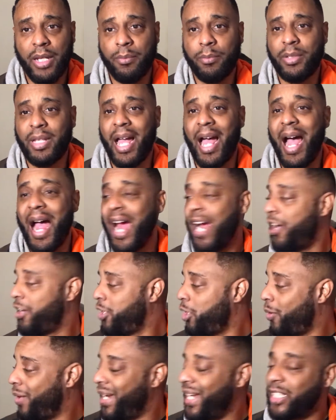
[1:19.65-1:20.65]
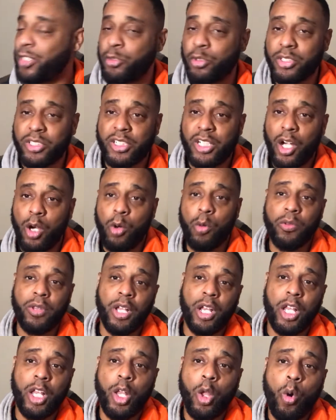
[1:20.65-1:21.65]
The higher your interests go, the
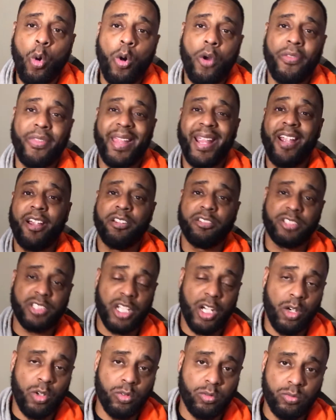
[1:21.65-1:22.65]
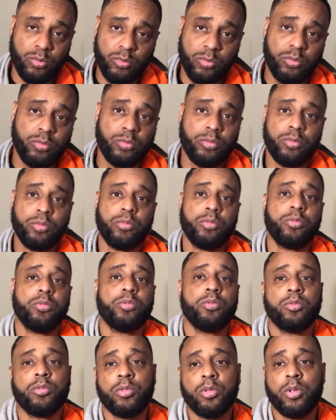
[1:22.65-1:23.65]
lower theirs go.
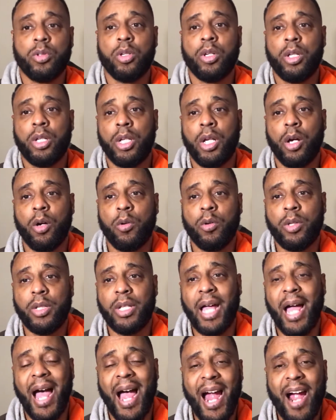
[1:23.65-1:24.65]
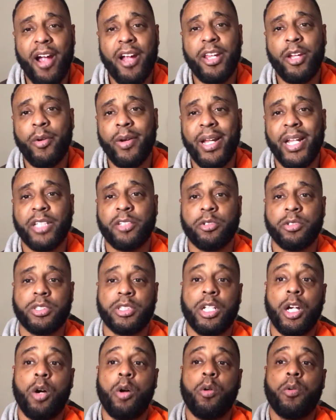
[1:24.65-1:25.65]
The higher your interests
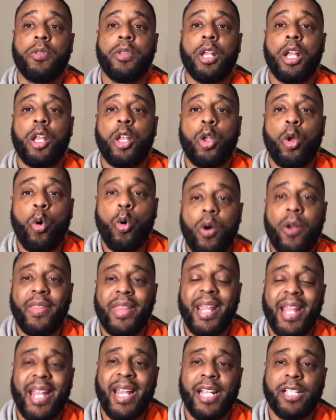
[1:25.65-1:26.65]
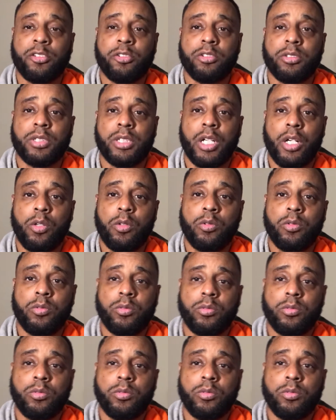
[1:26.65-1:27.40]
go, the lower their interests go.